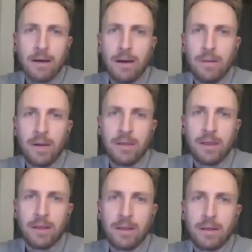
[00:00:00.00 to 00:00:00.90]
I mean, I
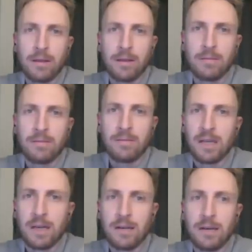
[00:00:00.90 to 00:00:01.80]
think that the
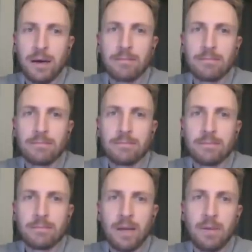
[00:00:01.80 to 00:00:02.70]
side. Yeah,
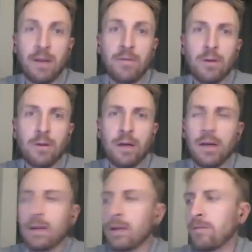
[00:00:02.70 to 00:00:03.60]
I mean, if you look
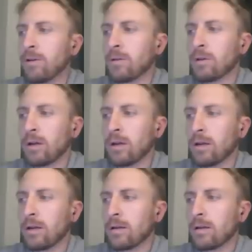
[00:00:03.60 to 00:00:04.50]

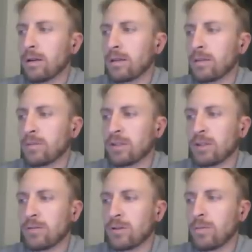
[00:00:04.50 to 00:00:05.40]
at some of these
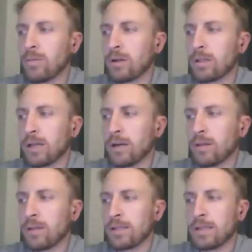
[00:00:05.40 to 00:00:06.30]
offshore books, I
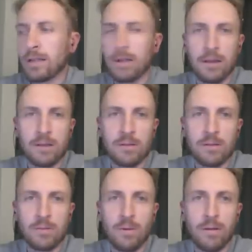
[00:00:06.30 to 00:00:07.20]
heard they said that this
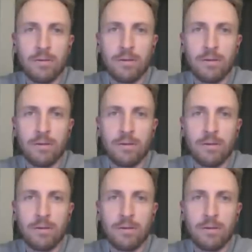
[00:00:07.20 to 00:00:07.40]
was one of